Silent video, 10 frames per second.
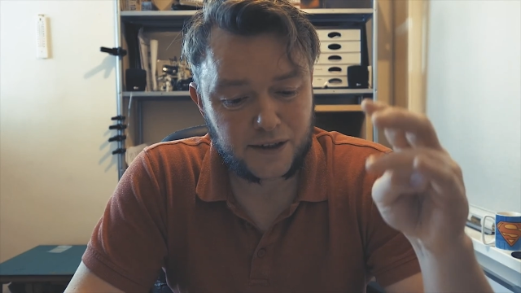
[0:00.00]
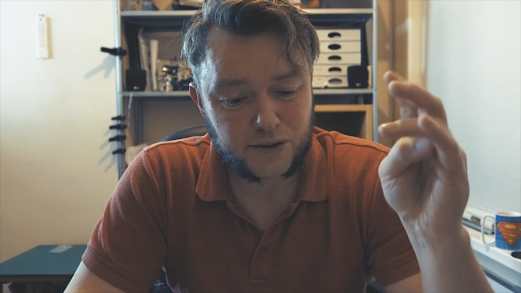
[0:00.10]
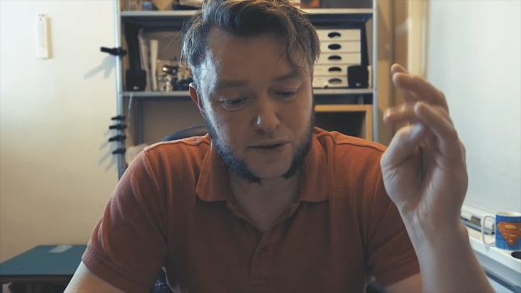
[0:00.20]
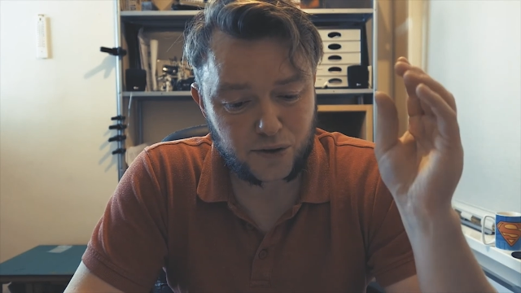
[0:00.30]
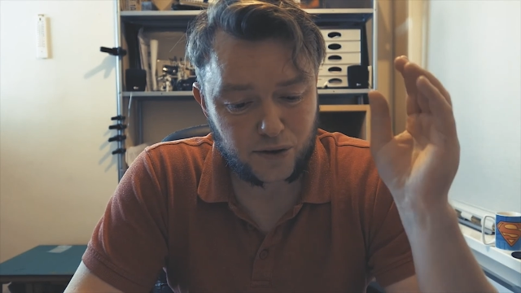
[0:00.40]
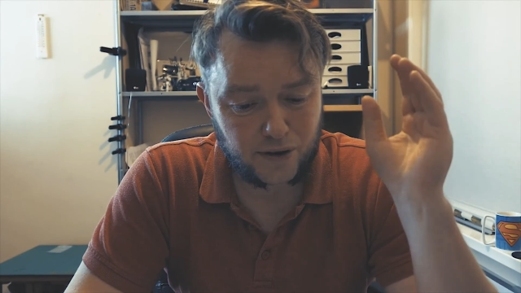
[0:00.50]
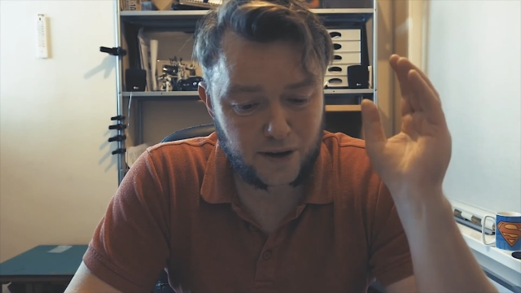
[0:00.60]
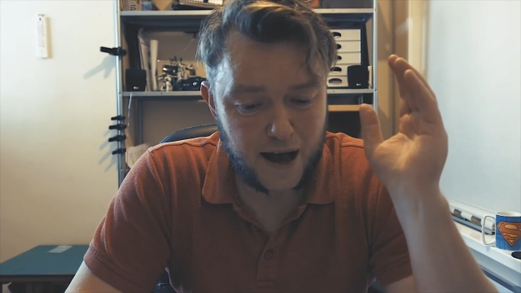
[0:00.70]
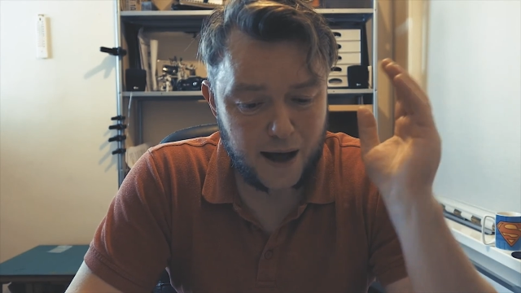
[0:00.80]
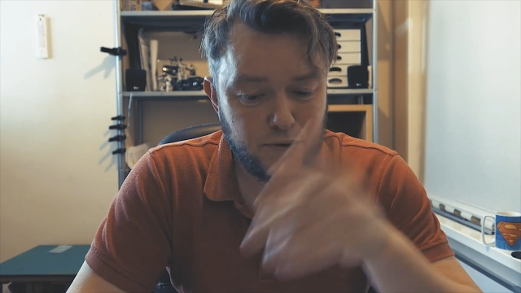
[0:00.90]
So
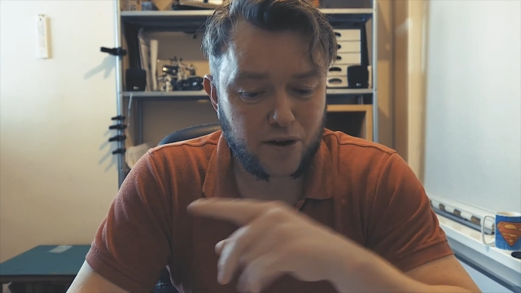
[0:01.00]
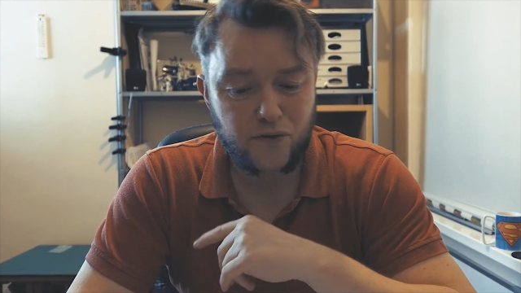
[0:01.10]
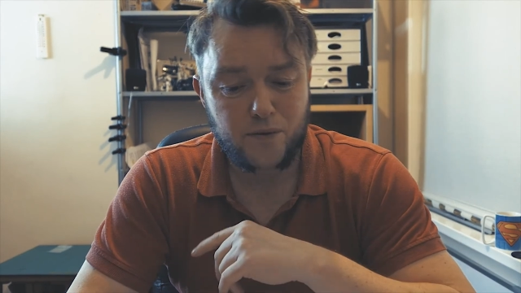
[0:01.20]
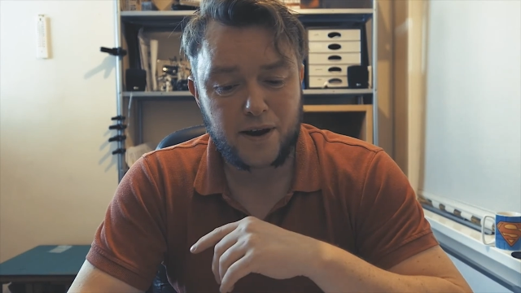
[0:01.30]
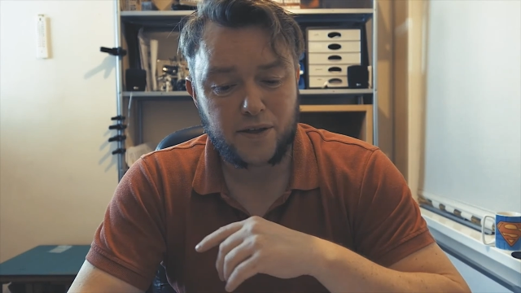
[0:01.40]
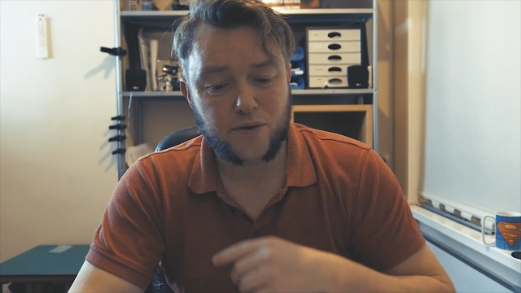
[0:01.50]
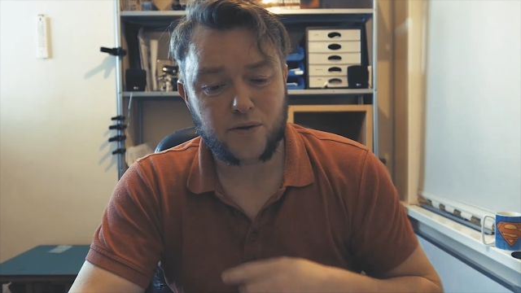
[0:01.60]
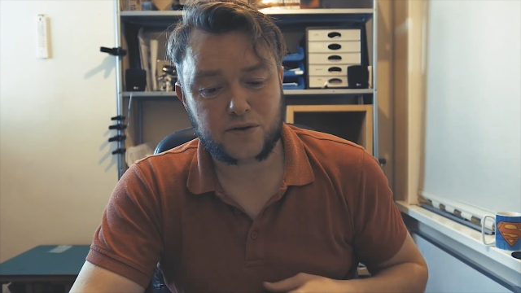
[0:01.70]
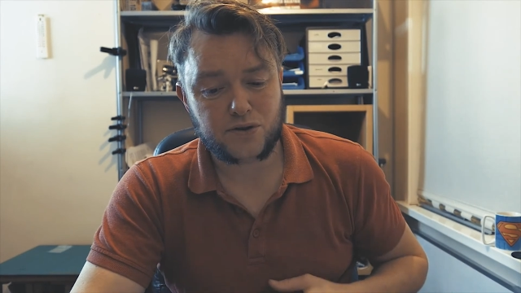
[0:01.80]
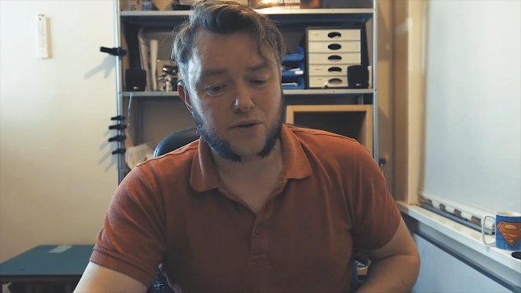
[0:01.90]
I'll be offering my
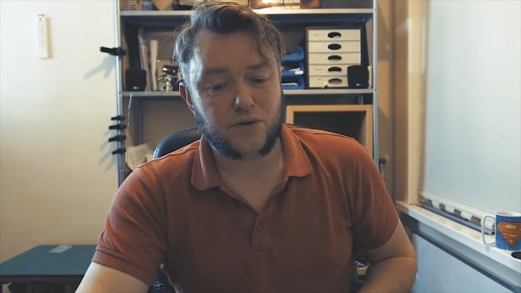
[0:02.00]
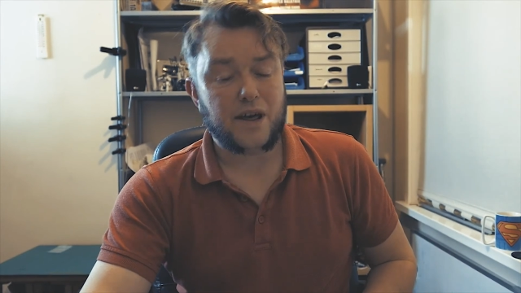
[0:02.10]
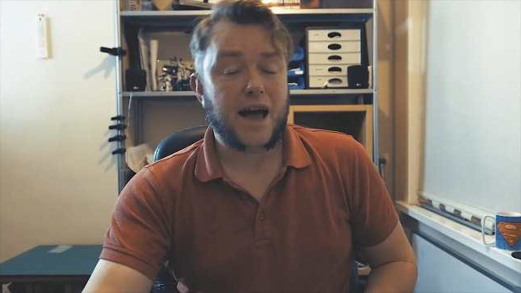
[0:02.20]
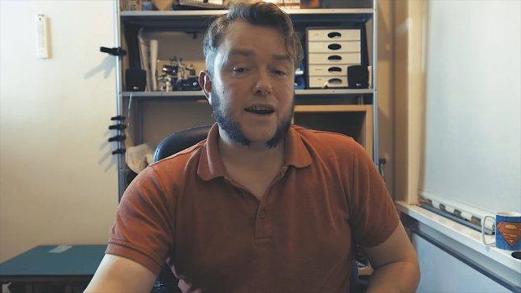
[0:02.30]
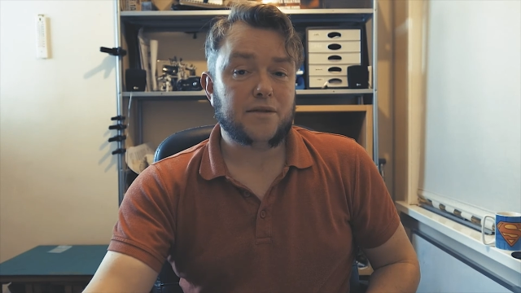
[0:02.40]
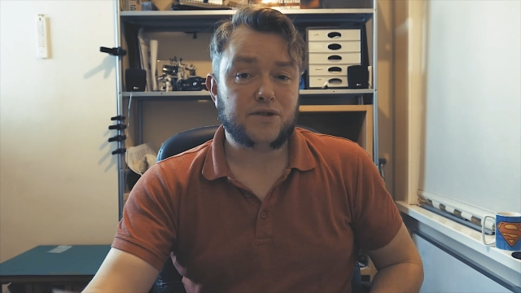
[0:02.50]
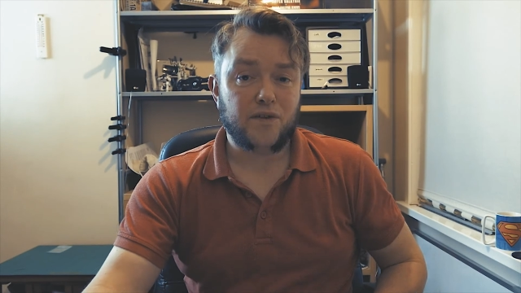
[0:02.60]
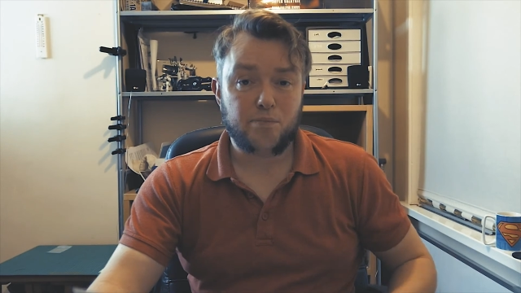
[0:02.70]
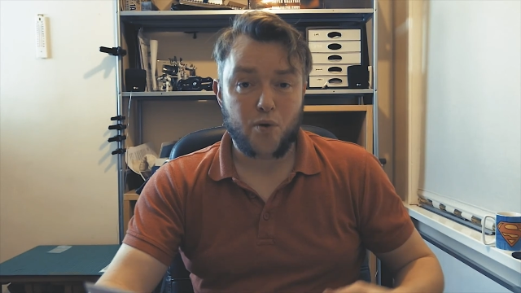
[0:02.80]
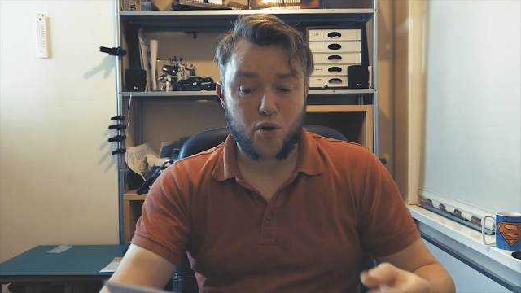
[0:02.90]
thoughts on other items
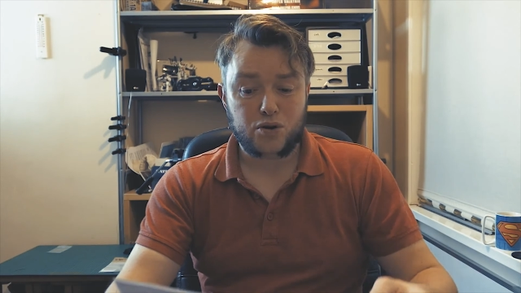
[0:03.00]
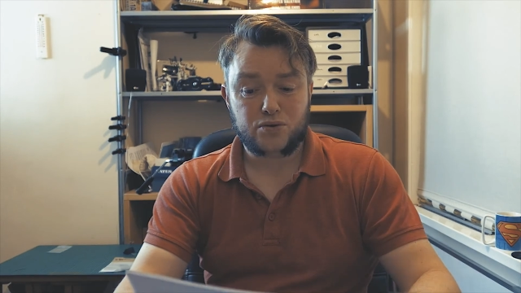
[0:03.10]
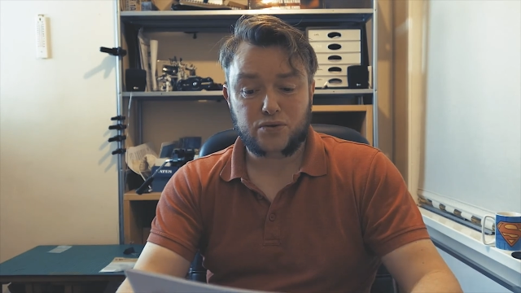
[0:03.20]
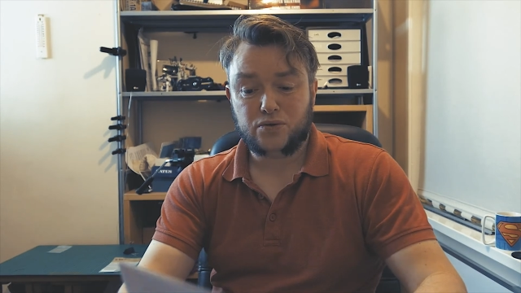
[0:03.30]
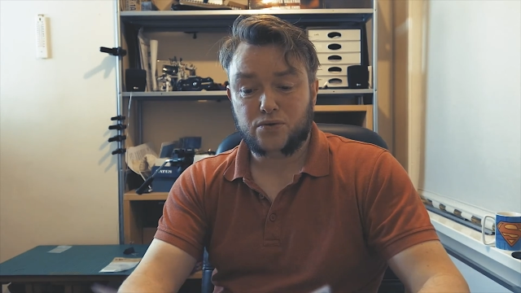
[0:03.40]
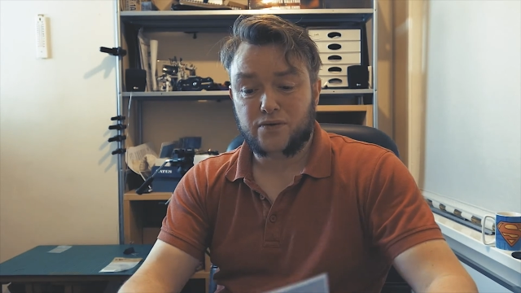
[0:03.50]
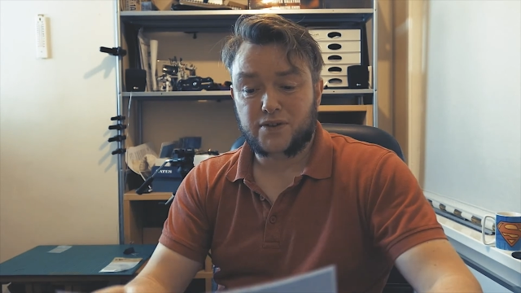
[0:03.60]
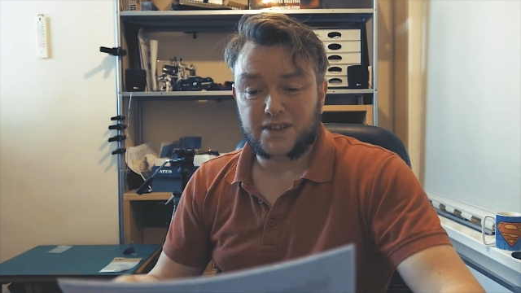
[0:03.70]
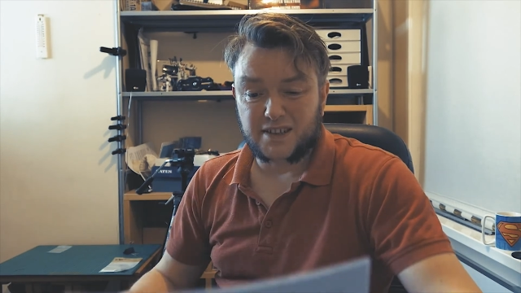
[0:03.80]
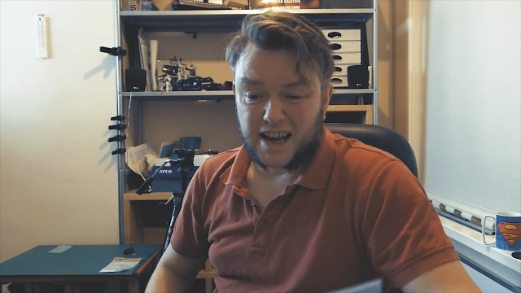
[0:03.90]
I've bought
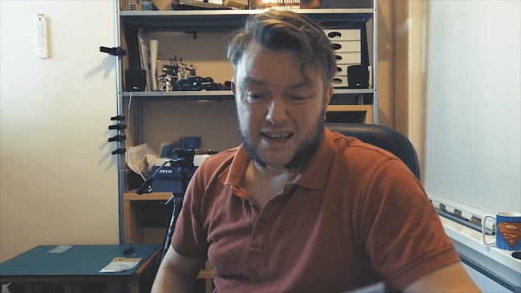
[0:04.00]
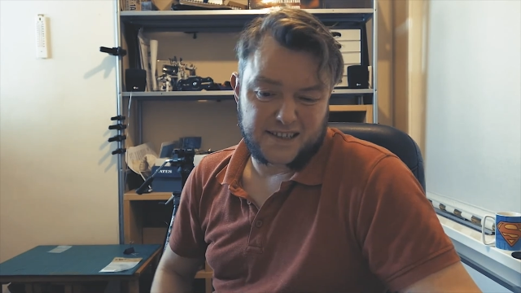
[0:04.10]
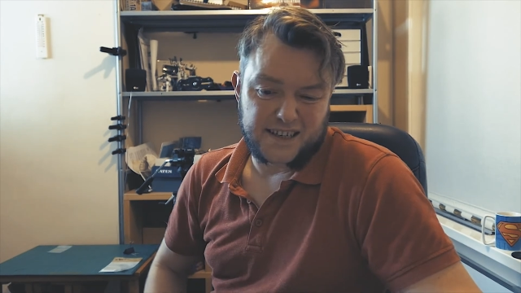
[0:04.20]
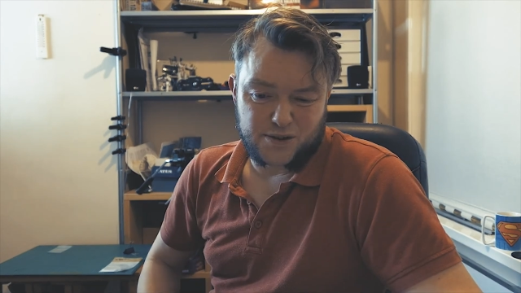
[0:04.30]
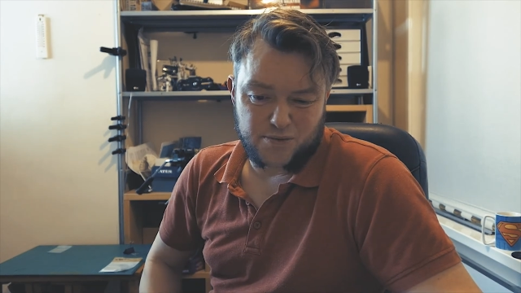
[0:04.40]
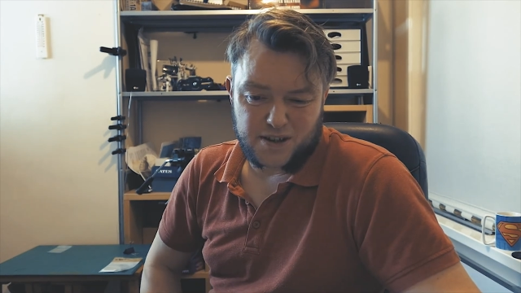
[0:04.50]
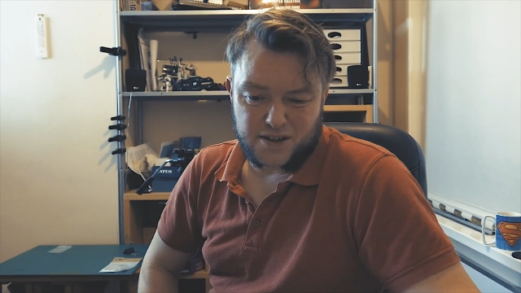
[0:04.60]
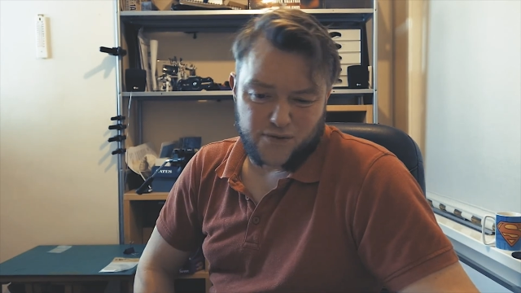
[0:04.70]
over the last 6 weeks,